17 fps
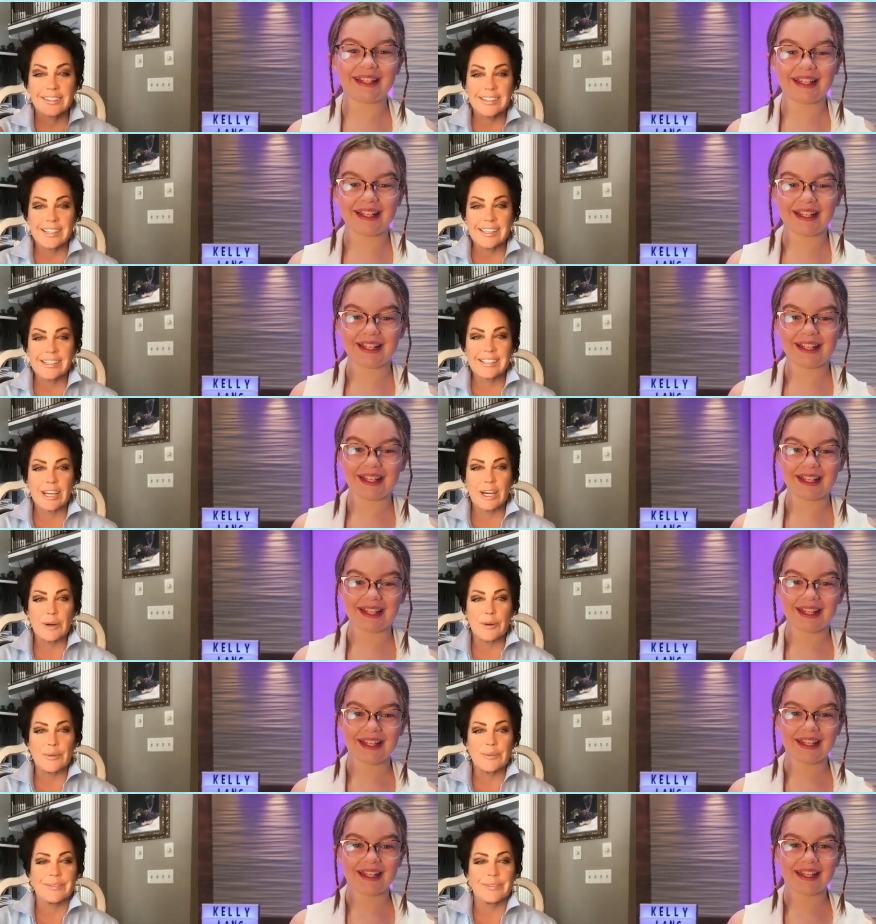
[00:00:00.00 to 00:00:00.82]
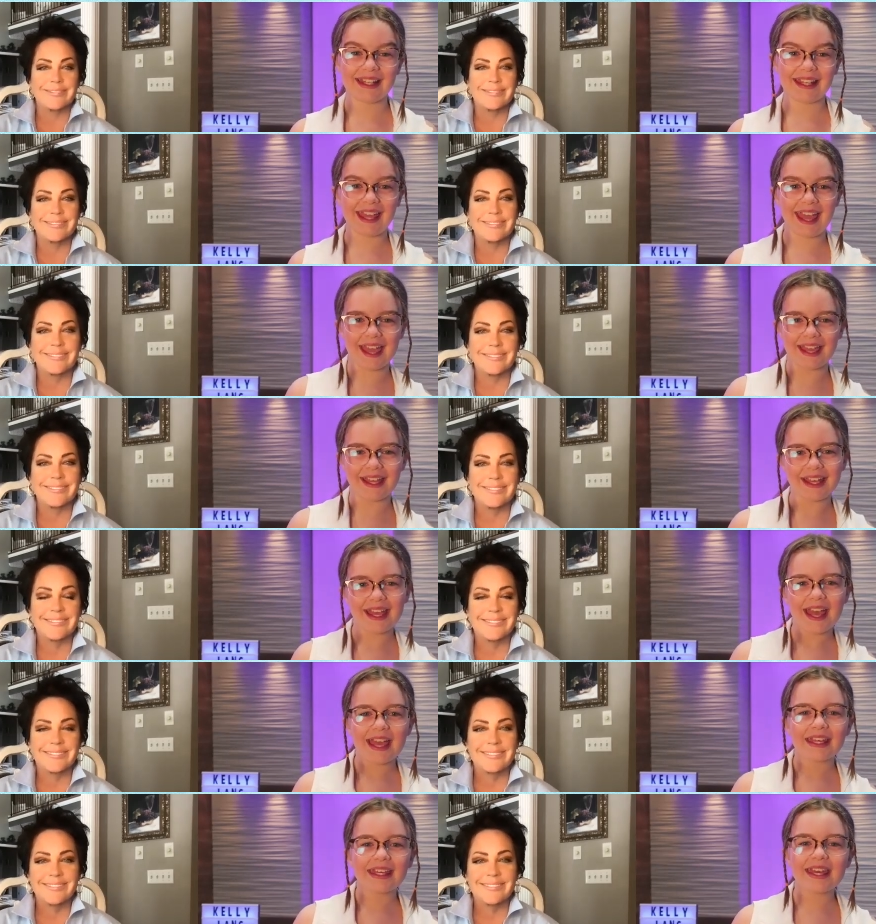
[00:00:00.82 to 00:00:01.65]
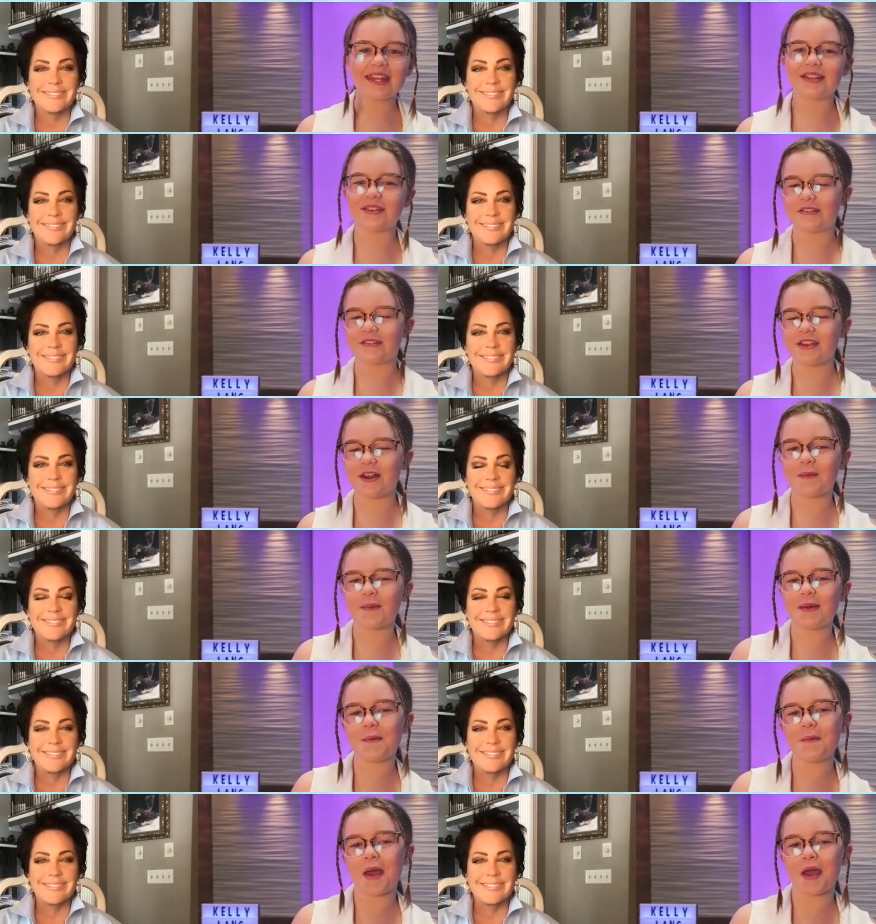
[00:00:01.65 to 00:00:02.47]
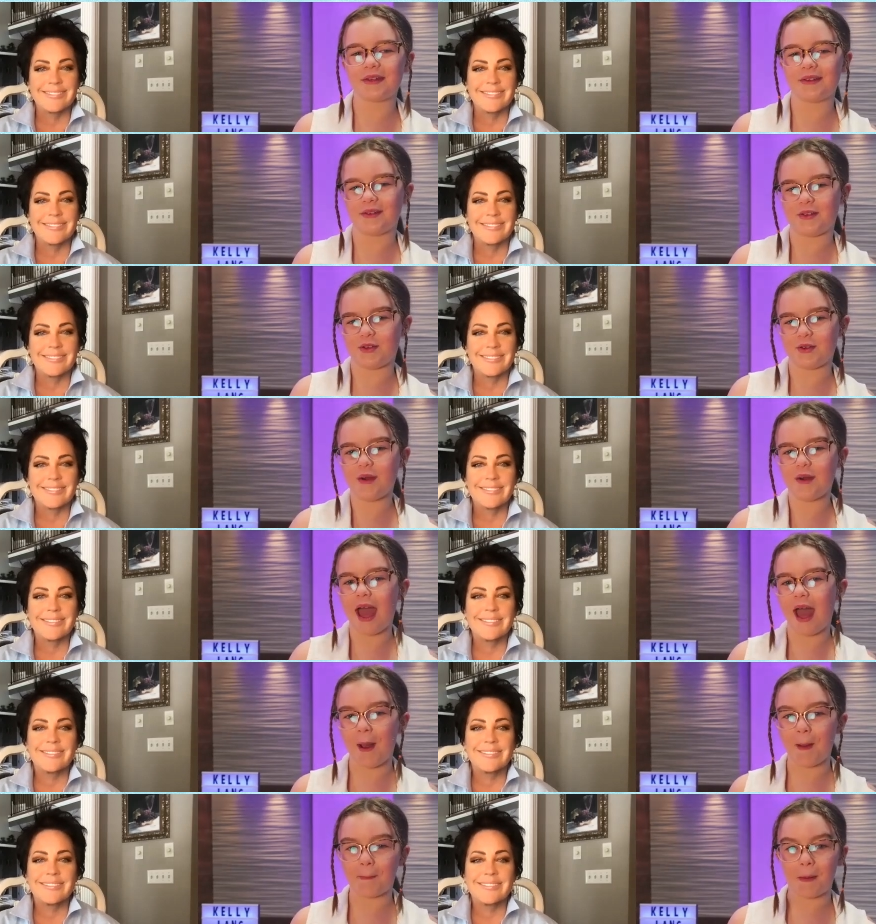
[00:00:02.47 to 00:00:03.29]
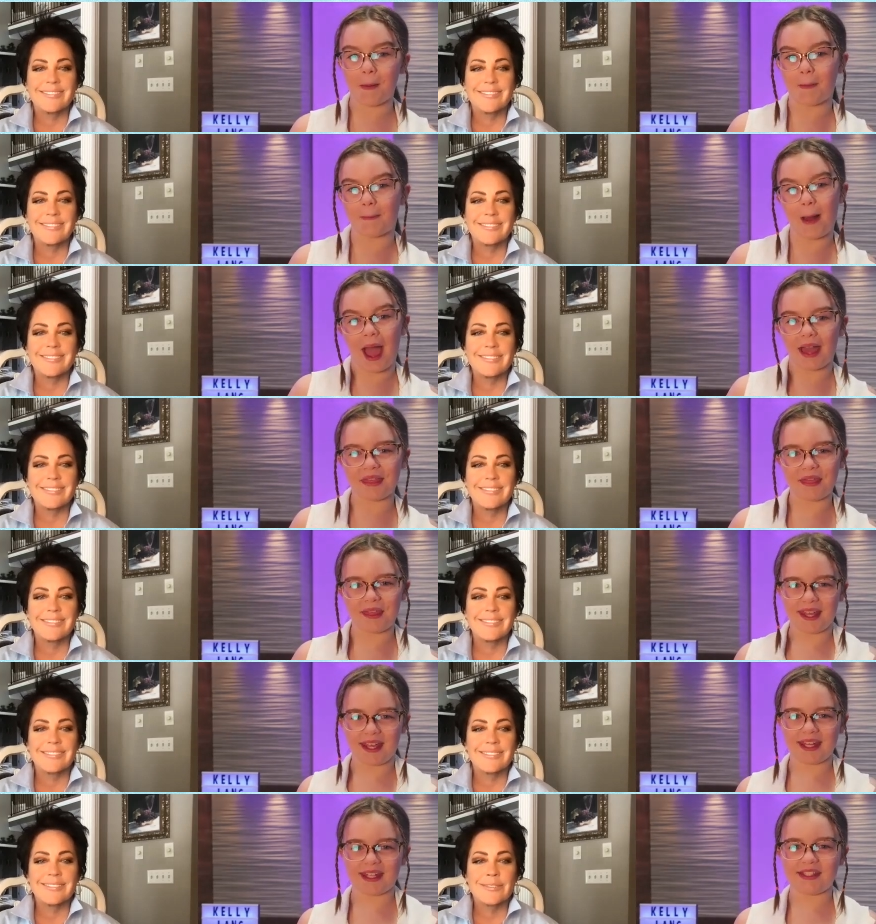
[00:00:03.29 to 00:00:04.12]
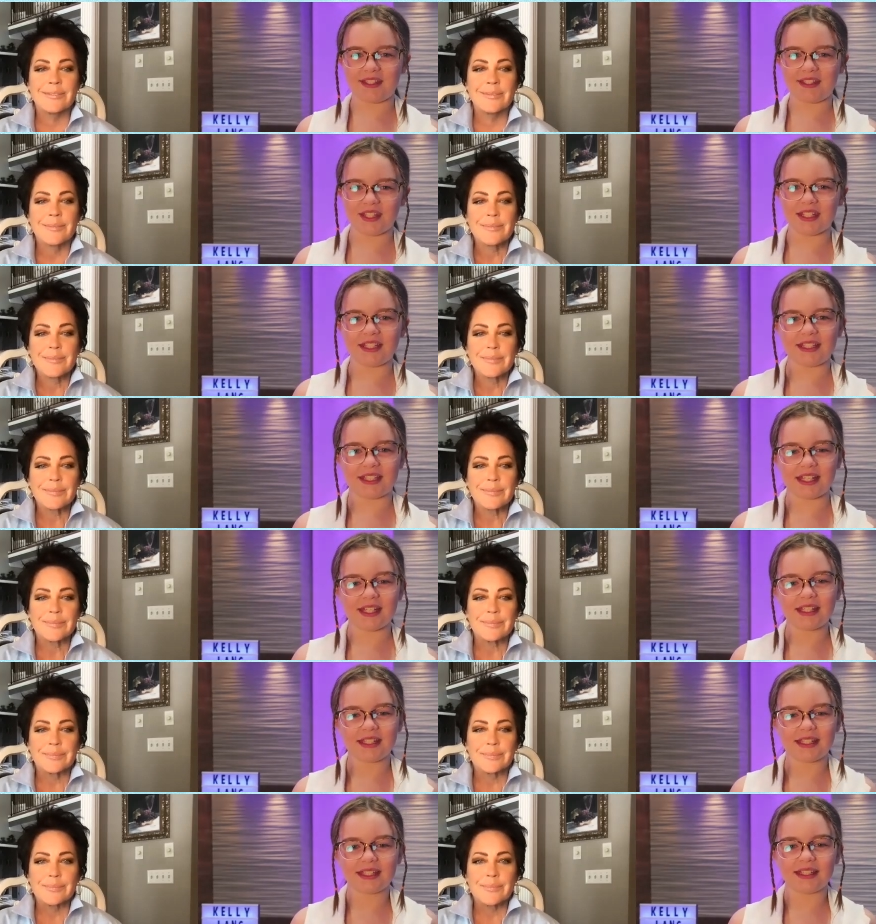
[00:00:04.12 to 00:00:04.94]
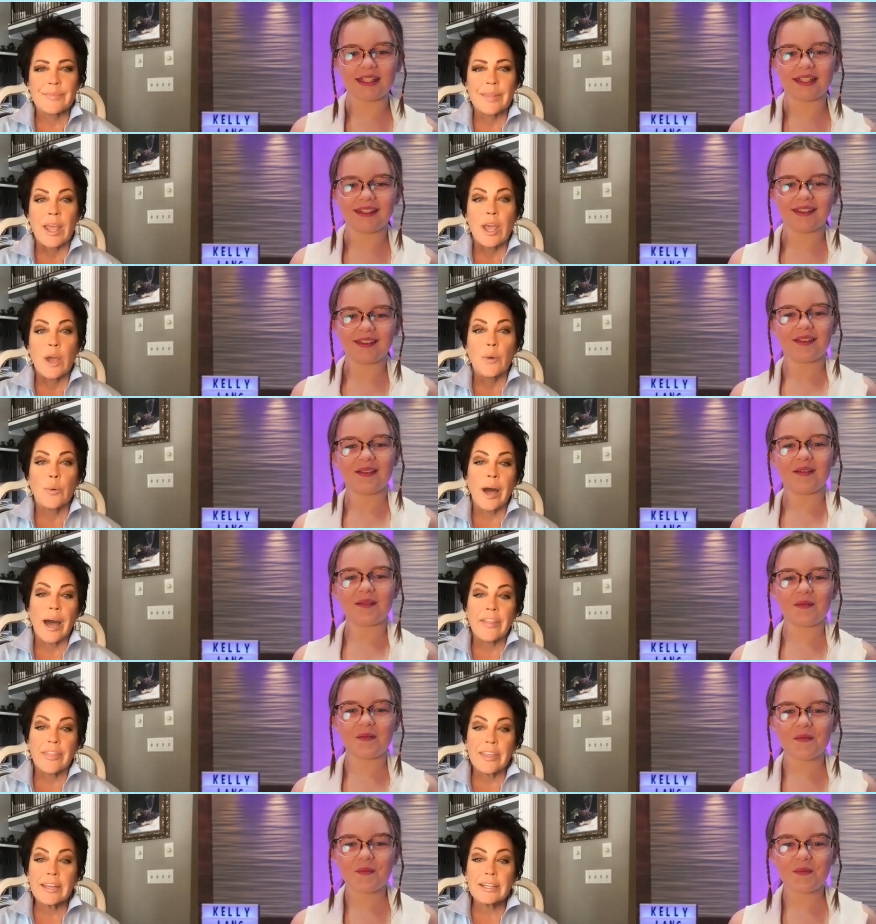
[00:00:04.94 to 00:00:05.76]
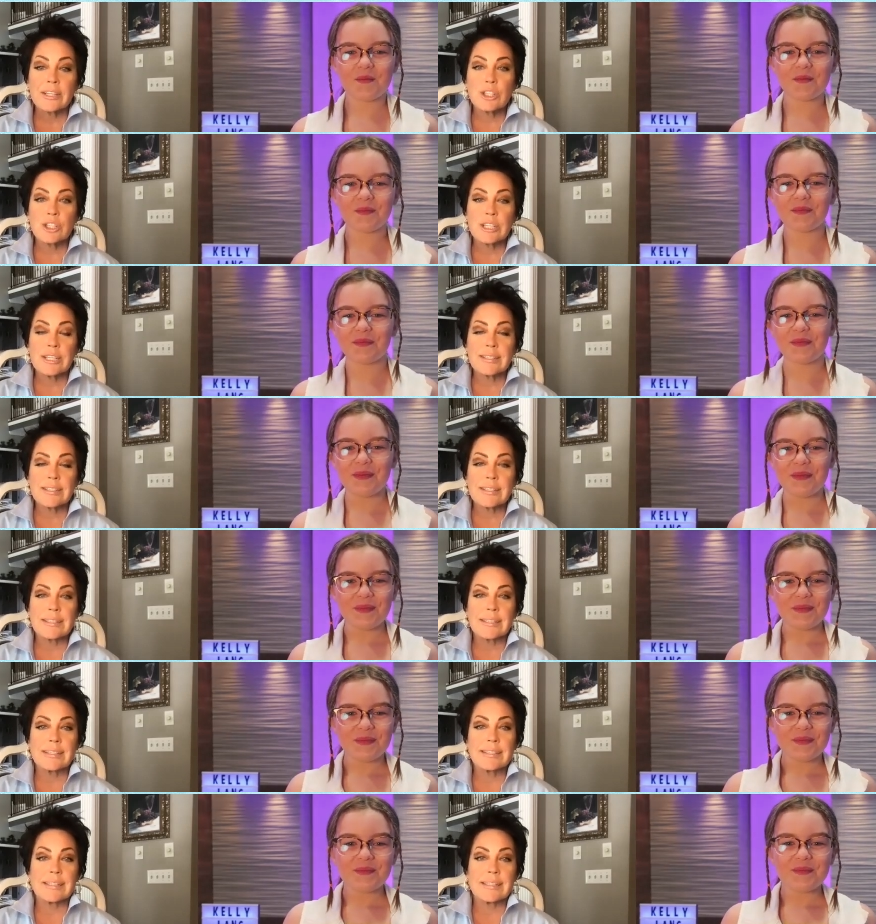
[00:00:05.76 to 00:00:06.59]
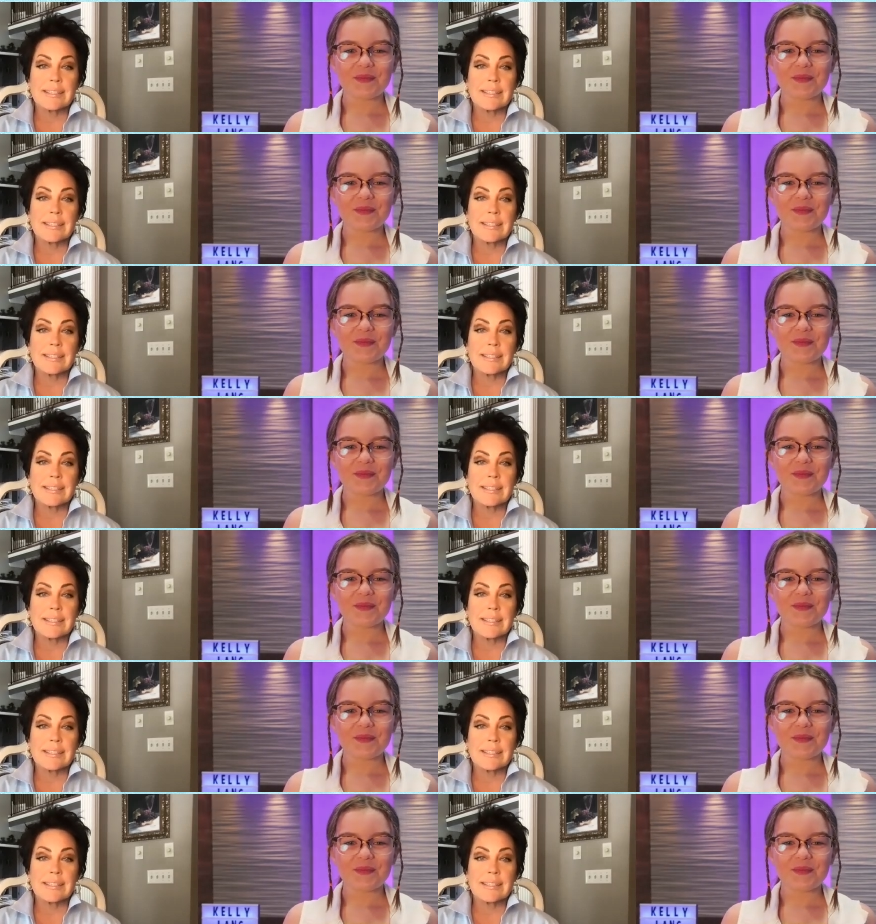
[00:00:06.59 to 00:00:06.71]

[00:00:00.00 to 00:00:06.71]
Speaker 1: Let's go. Hey, can you tell me about your new album, I Think It's Jesus?
Speaker 2: Well, I Think It's Jesus is a